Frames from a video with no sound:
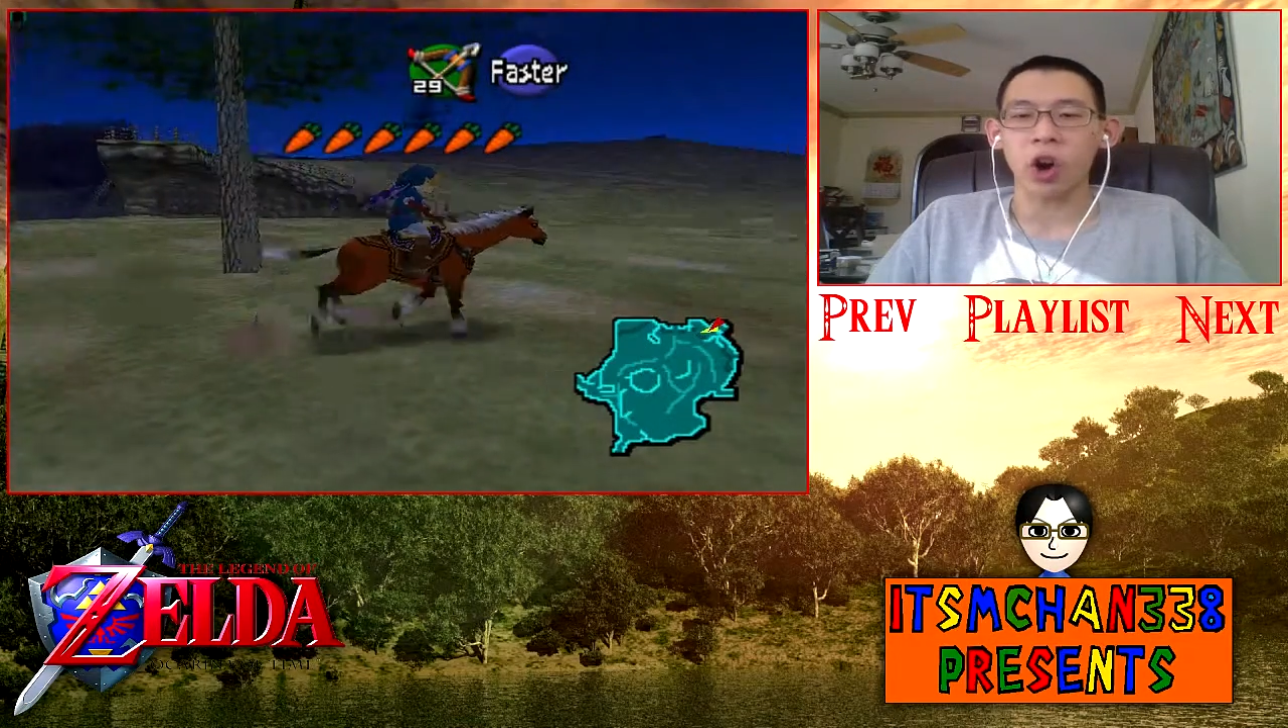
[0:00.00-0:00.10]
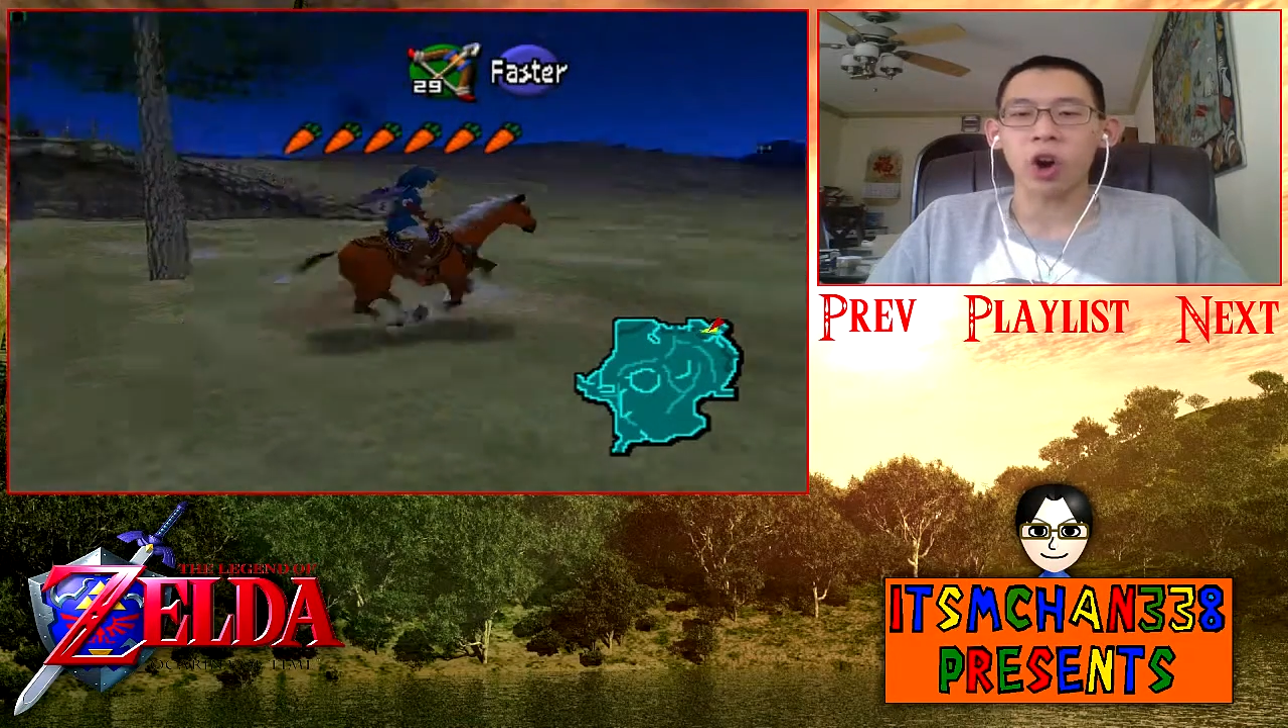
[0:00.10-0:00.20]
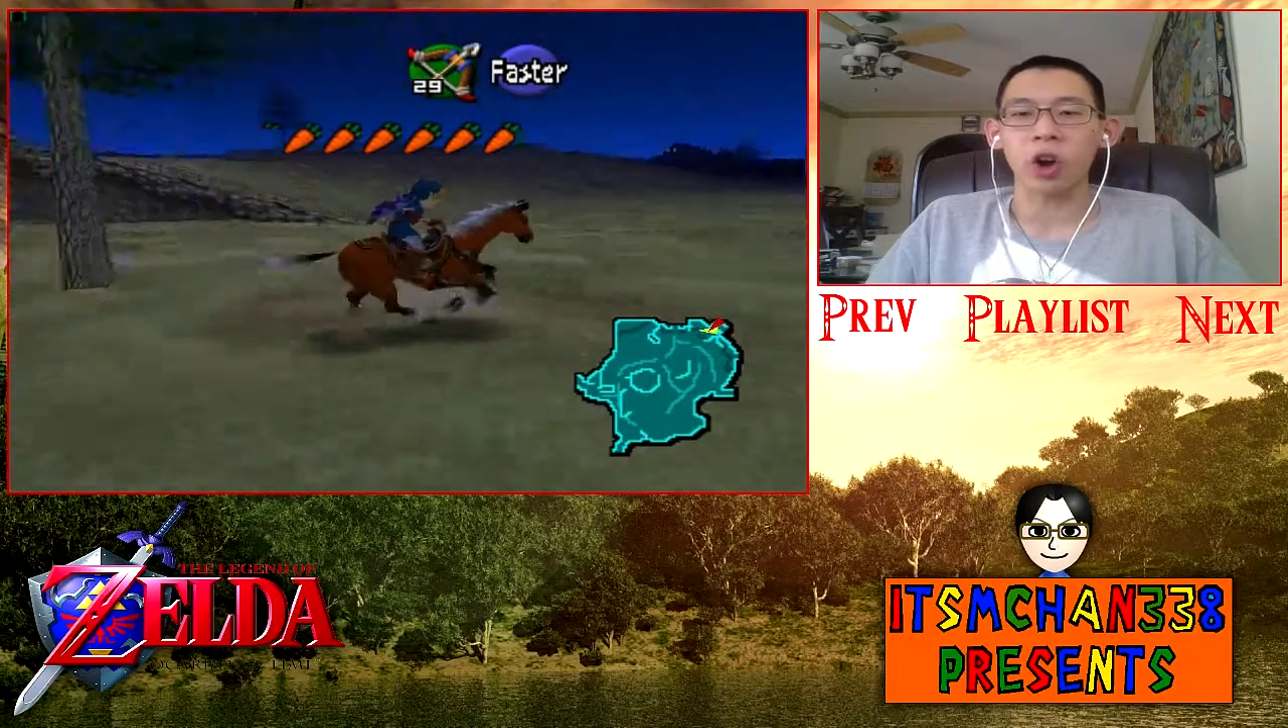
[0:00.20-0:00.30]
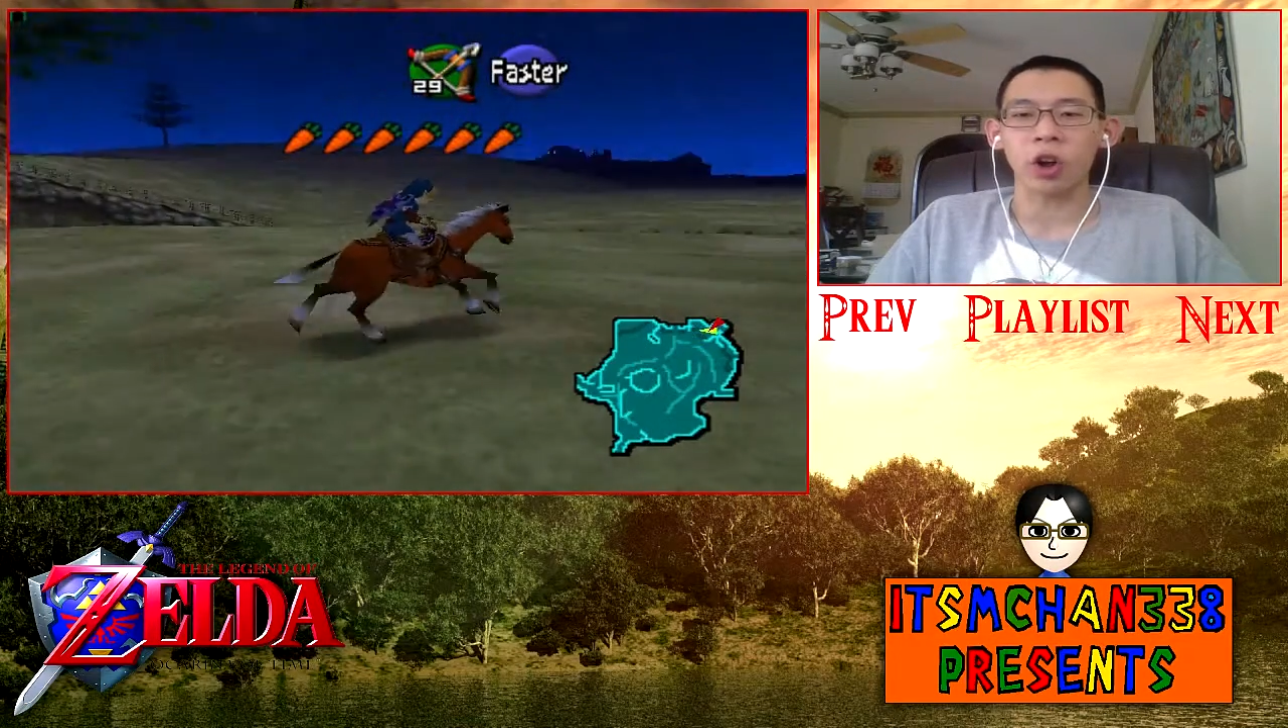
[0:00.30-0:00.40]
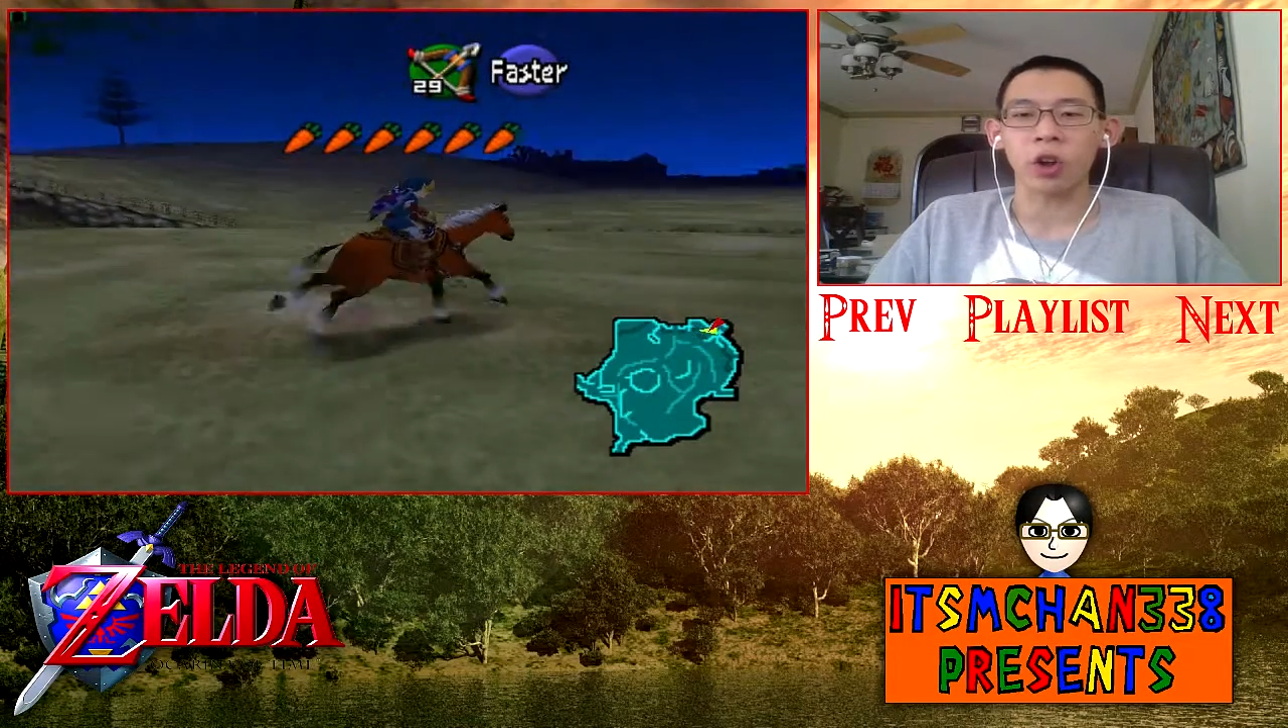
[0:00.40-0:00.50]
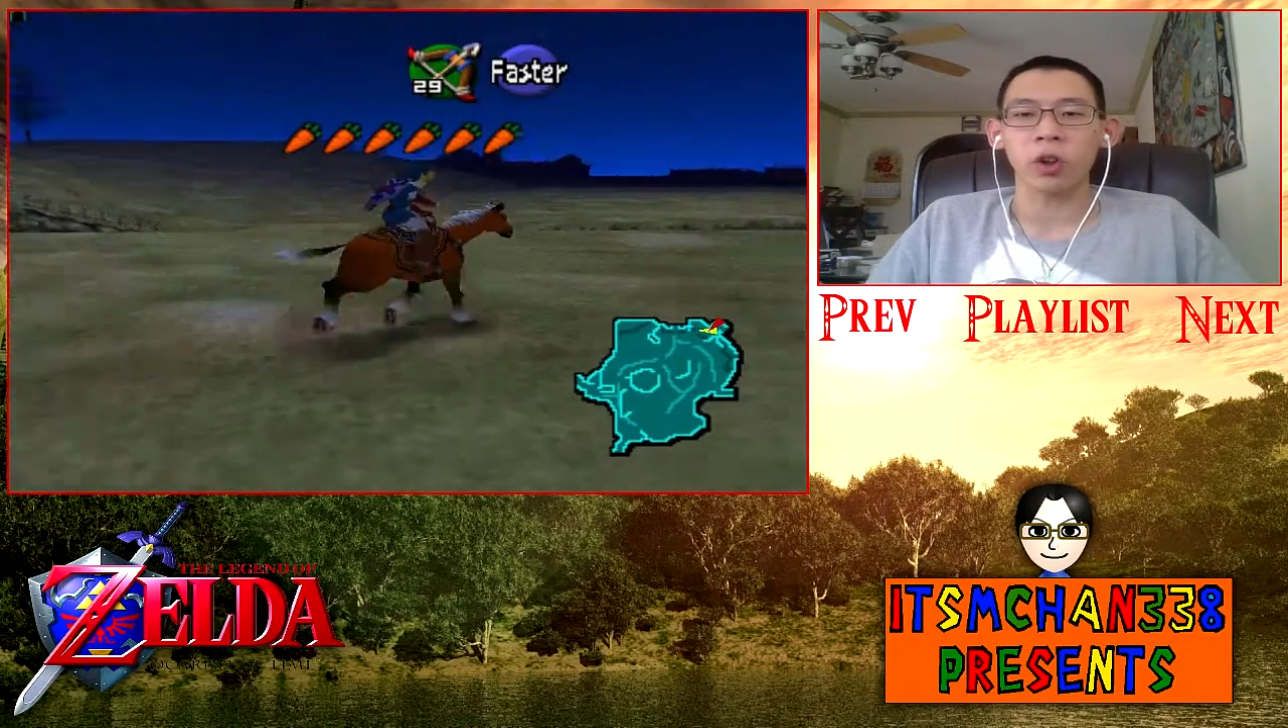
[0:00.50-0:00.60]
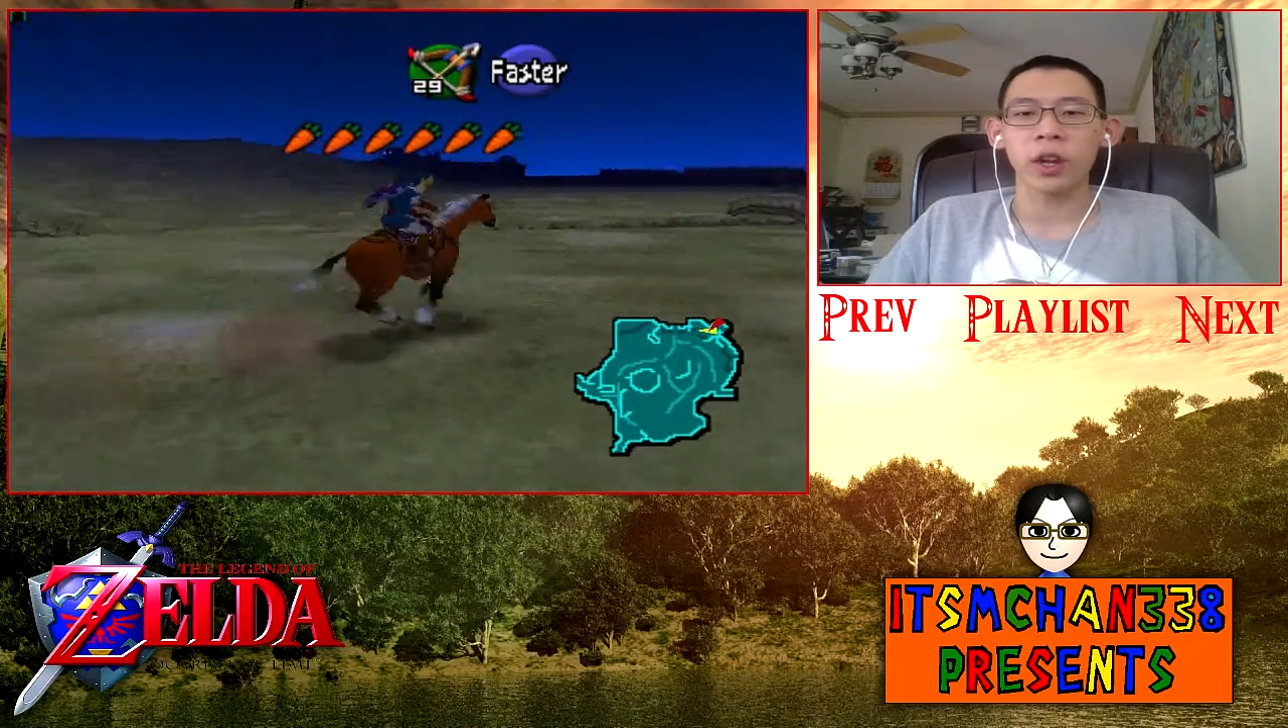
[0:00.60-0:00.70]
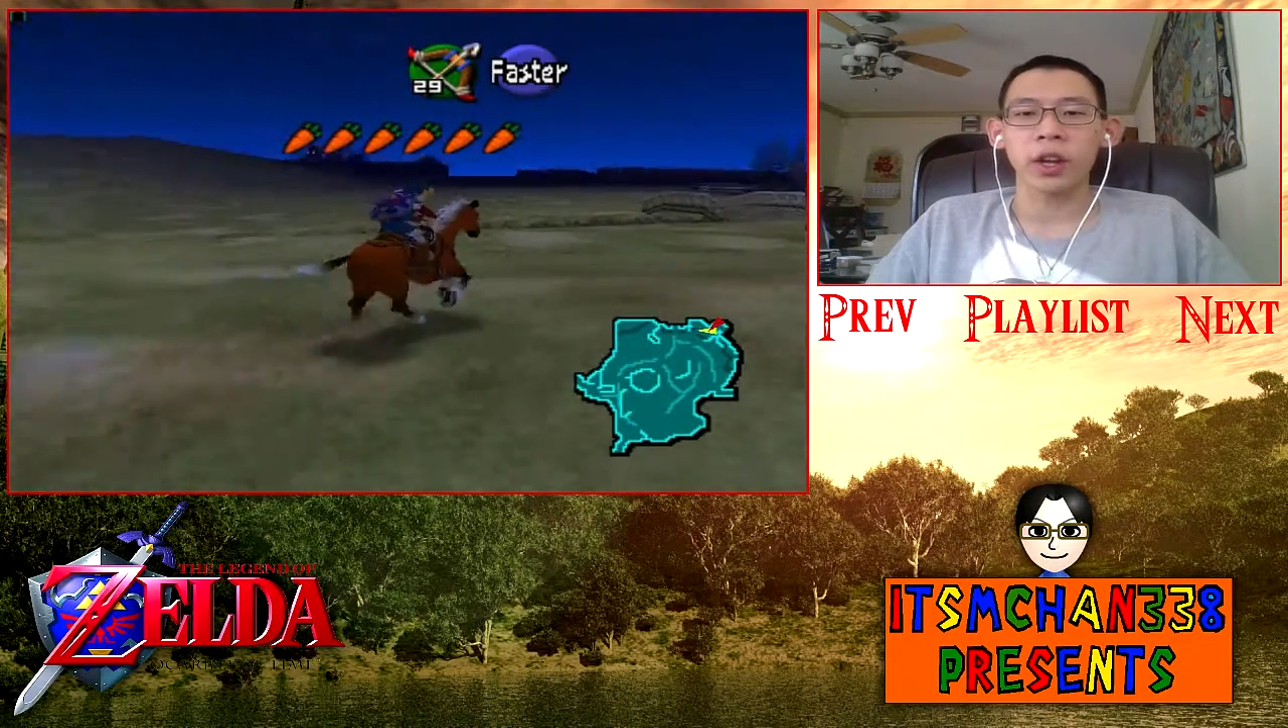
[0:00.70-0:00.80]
all